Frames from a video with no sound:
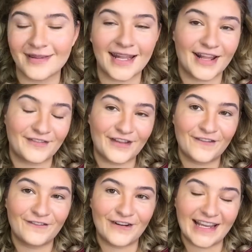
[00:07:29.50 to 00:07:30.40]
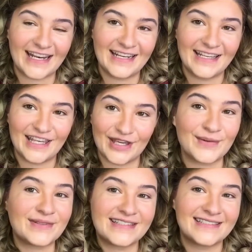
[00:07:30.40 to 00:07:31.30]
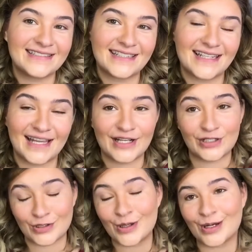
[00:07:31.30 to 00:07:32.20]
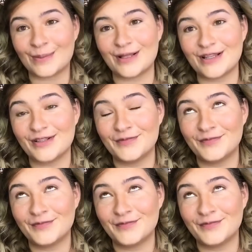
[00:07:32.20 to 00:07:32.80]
And I feel freaking cute and adorable.